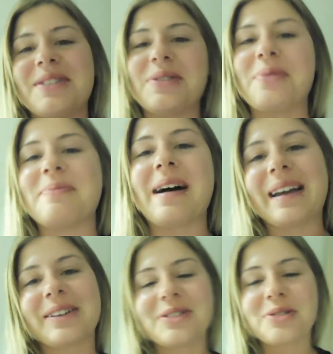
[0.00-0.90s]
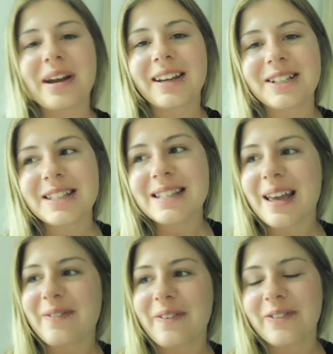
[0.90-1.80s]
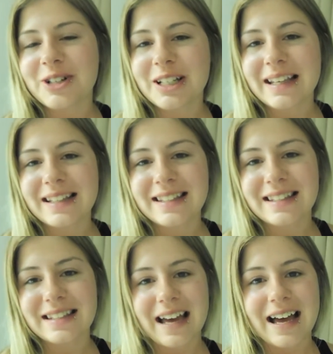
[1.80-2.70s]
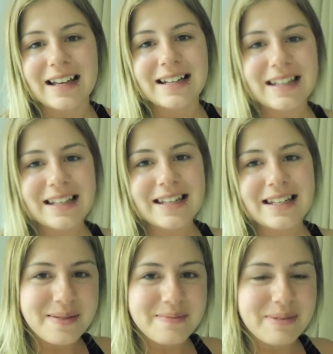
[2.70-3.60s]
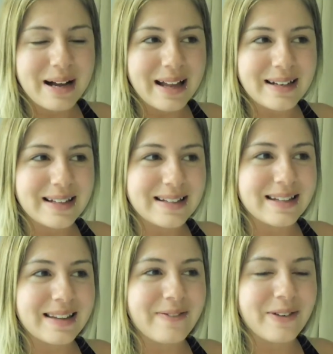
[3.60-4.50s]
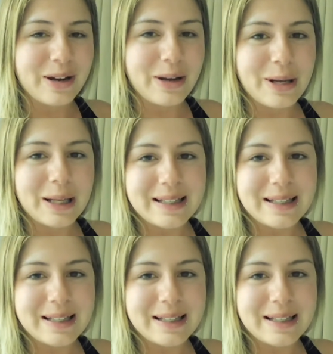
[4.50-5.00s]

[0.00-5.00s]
So my contractions have officially started, but it's in the very early